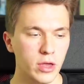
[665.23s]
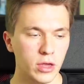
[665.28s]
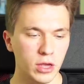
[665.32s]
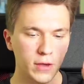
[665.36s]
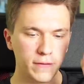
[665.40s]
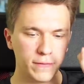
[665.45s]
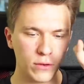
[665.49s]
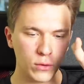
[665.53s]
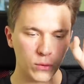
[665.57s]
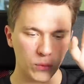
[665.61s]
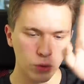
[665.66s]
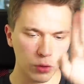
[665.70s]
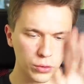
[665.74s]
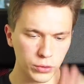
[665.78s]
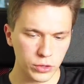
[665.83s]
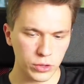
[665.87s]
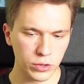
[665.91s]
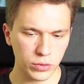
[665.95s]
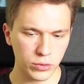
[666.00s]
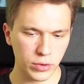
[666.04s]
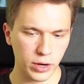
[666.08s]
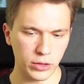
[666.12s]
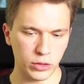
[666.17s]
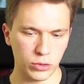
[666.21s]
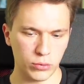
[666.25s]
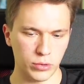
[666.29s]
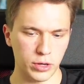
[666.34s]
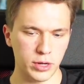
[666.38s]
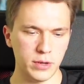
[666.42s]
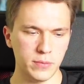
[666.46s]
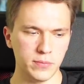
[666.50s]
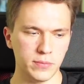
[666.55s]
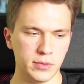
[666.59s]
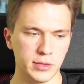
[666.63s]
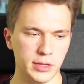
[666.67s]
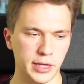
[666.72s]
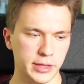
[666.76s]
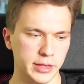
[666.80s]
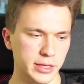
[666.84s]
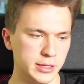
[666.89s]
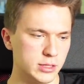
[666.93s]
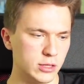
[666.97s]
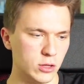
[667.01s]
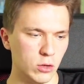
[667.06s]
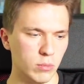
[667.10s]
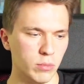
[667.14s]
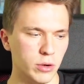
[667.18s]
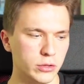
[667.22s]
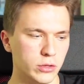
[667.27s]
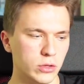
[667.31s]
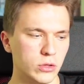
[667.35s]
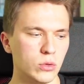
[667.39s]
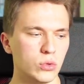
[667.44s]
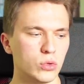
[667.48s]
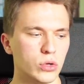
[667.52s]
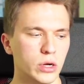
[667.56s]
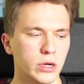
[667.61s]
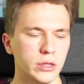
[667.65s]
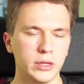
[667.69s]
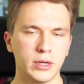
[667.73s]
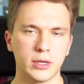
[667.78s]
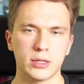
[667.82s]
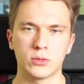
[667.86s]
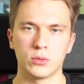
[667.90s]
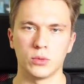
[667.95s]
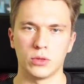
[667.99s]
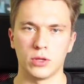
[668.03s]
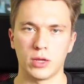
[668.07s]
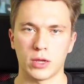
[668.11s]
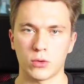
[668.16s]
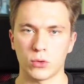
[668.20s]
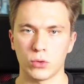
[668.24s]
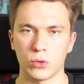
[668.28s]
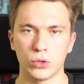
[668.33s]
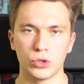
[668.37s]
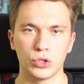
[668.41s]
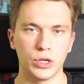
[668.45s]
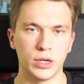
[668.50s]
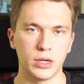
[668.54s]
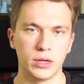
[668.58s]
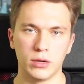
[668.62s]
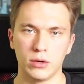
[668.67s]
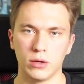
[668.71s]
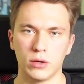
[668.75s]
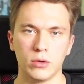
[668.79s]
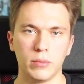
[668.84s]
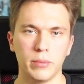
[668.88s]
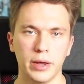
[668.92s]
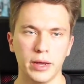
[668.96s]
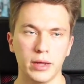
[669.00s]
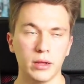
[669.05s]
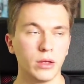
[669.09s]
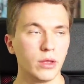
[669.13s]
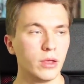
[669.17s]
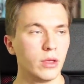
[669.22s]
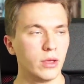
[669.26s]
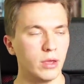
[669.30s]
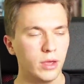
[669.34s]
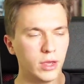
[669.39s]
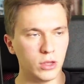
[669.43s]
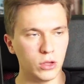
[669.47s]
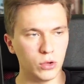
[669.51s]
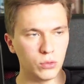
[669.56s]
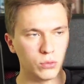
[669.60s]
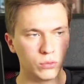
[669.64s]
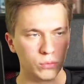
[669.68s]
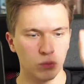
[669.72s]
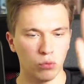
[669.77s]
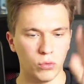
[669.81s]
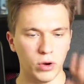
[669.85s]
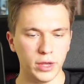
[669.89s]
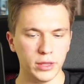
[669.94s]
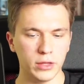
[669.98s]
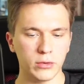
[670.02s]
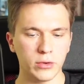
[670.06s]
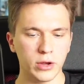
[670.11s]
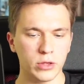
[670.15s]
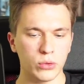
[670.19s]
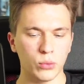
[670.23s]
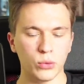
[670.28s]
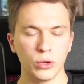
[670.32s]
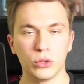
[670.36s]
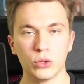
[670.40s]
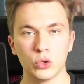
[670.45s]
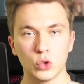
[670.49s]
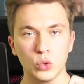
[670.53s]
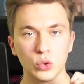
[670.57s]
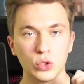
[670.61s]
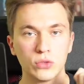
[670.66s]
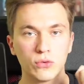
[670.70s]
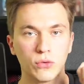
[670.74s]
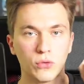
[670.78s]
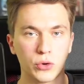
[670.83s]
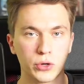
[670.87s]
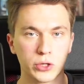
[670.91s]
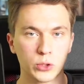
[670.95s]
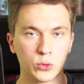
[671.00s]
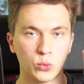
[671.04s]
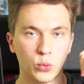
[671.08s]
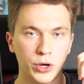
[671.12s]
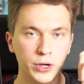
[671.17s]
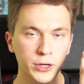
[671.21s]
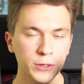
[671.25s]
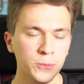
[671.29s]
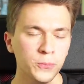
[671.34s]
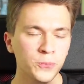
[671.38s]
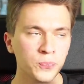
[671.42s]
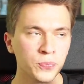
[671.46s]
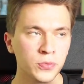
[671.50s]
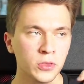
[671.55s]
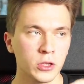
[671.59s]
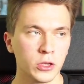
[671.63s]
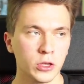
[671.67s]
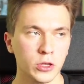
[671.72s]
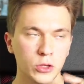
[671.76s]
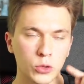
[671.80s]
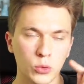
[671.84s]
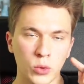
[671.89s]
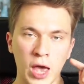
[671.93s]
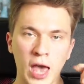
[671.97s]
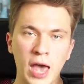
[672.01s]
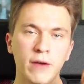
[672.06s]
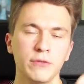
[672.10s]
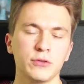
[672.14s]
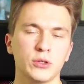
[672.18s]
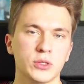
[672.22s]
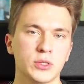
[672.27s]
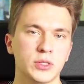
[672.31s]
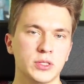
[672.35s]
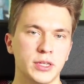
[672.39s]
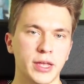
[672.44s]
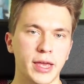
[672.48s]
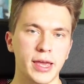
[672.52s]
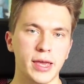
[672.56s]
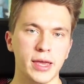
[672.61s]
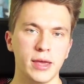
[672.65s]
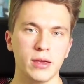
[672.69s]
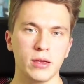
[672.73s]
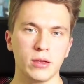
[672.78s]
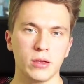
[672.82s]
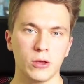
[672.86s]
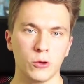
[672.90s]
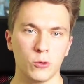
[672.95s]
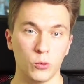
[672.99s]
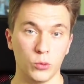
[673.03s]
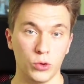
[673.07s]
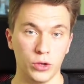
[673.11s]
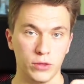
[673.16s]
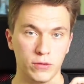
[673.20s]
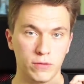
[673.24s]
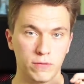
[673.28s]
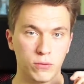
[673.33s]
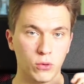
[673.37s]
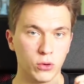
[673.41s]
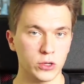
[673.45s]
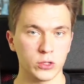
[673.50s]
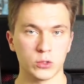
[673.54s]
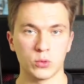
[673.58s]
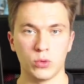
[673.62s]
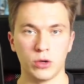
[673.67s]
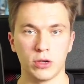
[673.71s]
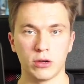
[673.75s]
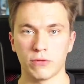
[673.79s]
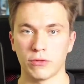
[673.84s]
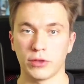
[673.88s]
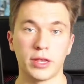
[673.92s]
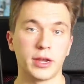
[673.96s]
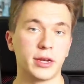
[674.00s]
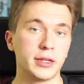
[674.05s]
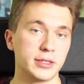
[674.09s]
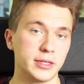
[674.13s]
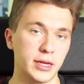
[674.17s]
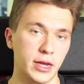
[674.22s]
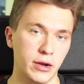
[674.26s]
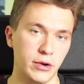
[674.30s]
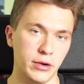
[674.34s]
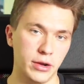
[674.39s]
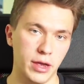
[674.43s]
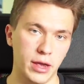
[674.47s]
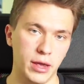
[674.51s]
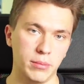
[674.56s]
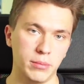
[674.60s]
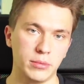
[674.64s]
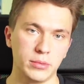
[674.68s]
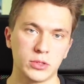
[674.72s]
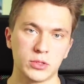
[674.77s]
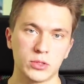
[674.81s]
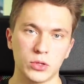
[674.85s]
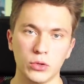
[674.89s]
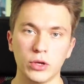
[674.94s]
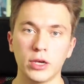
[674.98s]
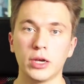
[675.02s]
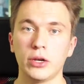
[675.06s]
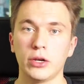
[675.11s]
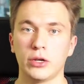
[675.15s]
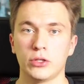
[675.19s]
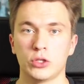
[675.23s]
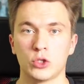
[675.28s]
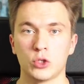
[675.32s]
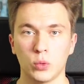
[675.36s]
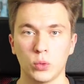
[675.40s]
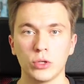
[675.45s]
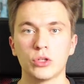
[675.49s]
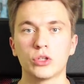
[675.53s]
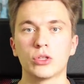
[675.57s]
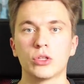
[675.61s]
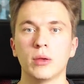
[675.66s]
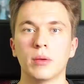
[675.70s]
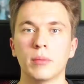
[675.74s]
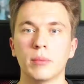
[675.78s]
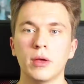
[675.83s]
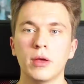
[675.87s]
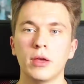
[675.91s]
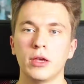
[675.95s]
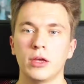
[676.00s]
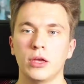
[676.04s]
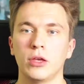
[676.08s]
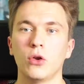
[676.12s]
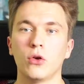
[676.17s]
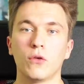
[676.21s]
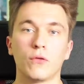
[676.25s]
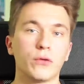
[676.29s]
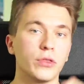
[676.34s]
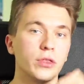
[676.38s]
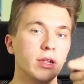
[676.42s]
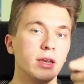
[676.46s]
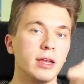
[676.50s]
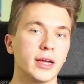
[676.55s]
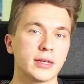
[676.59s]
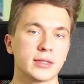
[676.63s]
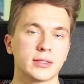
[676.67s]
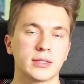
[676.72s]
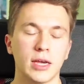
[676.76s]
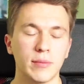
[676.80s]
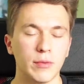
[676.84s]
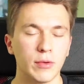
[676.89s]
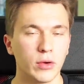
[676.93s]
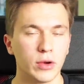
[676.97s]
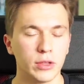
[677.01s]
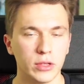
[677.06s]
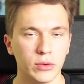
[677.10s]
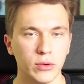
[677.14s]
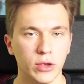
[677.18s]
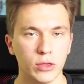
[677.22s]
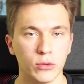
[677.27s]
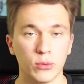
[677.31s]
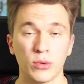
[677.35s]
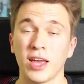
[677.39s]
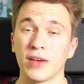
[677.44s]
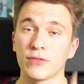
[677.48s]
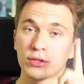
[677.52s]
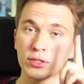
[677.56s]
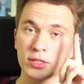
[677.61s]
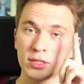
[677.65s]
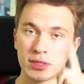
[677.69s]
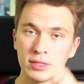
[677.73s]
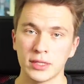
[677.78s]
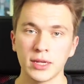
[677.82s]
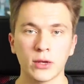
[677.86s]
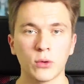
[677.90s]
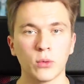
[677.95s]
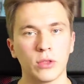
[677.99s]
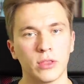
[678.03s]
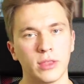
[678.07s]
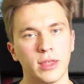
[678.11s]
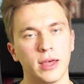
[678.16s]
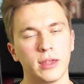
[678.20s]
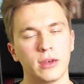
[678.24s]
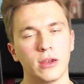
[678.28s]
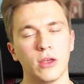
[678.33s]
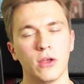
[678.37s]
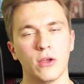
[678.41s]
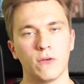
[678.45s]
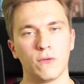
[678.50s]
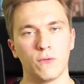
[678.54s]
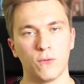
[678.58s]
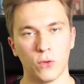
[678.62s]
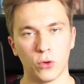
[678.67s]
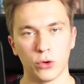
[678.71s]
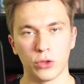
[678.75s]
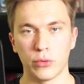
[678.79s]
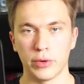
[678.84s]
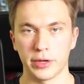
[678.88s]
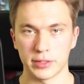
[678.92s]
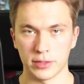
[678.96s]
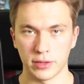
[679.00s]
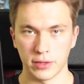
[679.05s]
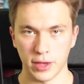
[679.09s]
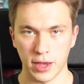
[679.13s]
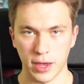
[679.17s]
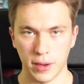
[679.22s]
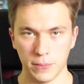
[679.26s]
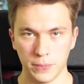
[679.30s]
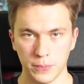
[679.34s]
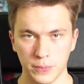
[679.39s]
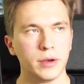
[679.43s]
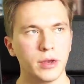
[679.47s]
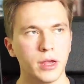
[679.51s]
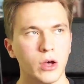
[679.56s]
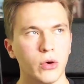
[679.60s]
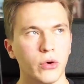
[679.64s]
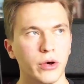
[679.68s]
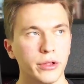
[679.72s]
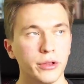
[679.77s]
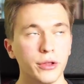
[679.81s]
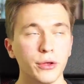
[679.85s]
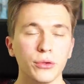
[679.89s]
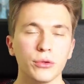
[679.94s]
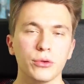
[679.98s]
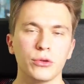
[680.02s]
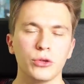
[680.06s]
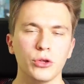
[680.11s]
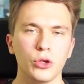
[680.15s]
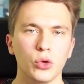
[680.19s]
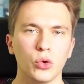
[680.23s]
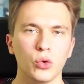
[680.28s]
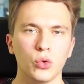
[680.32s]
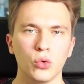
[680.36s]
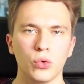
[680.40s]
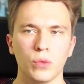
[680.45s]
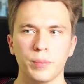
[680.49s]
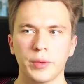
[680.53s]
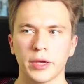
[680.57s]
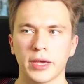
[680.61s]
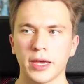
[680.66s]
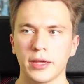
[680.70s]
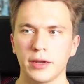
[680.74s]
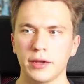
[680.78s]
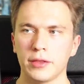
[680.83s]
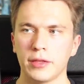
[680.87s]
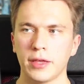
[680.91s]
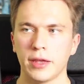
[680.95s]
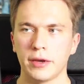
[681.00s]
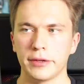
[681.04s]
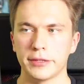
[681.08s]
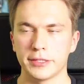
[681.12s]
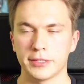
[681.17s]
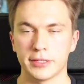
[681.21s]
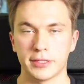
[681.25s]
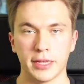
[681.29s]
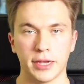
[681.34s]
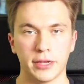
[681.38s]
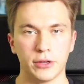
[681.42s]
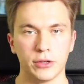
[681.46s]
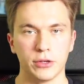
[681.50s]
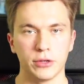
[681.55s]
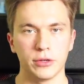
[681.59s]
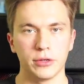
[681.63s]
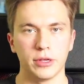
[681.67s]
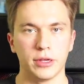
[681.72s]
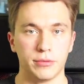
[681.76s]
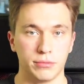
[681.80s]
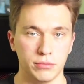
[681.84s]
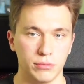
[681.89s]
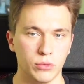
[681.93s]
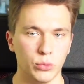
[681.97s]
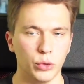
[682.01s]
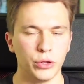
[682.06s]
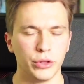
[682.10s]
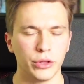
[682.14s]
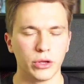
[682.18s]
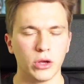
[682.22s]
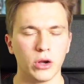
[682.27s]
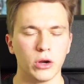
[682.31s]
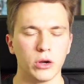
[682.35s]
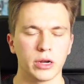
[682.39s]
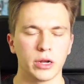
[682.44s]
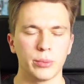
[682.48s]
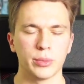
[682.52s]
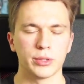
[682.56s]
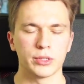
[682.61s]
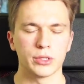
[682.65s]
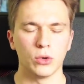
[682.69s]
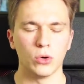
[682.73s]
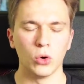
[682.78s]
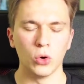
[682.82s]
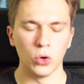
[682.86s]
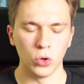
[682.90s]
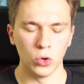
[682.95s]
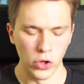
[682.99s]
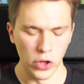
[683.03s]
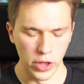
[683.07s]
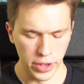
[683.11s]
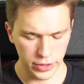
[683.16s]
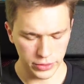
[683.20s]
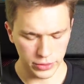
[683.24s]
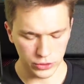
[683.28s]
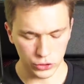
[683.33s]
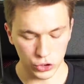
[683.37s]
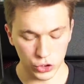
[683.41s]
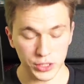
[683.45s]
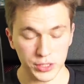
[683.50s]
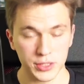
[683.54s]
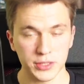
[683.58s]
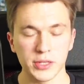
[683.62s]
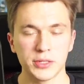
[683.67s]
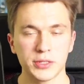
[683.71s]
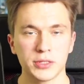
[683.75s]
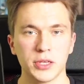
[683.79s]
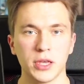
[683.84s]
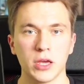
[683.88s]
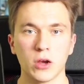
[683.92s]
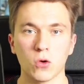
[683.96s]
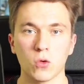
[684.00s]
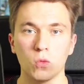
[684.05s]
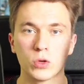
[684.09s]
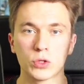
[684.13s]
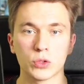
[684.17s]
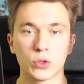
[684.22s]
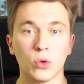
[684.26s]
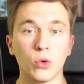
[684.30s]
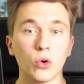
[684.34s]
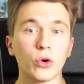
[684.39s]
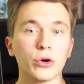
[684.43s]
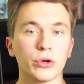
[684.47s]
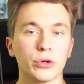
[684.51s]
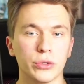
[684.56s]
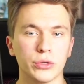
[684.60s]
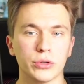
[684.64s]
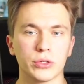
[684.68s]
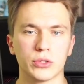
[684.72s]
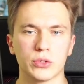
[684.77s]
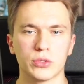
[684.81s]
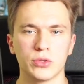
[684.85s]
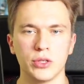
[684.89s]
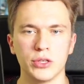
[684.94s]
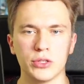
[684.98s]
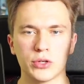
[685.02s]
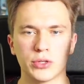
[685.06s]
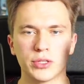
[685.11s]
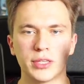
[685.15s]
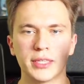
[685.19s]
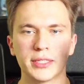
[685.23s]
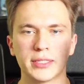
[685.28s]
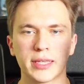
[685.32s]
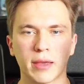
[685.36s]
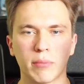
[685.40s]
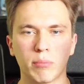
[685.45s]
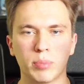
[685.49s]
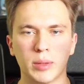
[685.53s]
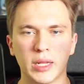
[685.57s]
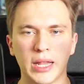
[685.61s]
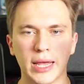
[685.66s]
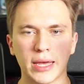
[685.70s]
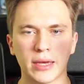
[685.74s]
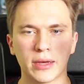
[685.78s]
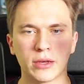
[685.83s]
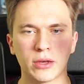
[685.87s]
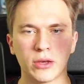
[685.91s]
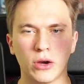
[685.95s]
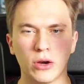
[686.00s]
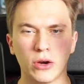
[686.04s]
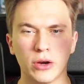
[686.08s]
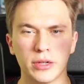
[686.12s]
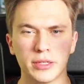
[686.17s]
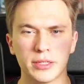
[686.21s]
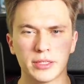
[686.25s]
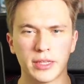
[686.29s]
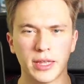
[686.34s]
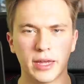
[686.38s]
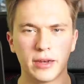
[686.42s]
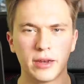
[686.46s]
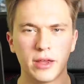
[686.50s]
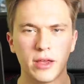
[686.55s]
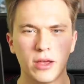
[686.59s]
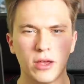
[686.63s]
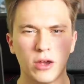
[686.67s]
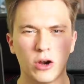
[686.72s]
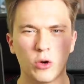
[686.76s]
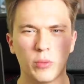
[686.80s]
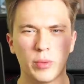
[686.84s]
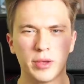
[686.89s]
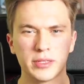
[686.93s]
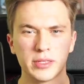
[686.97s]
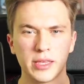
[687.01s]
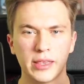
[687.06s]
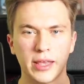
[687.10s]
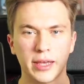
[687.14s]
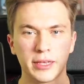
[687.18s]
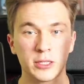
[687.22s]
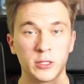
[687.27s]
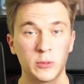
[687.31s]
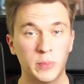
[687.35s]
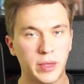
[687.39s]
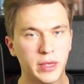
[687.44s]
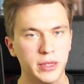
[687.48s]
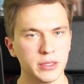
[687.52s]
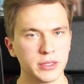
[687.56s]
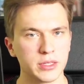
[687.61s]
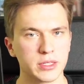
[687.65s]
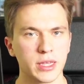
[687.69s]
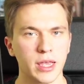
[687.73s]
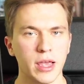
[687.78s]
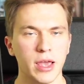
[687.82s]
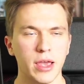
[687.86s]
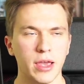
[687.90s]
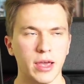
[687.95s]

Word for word: if you rode your grade 3, like let's say you bought the new trial decks with like Chrono Jet and Altmile, and you ride the grade 3 and you choose Force 1, you have to stay with Force 1 for that entire game. So you cannot switch them, you know, for the next time you ride the grade 3. You have to stick with that for the rest of the game. Now, another new mechanic they added to Standard and, well, the card game as a whole just this year was Orders. So these are these like black cards that are basically like spells.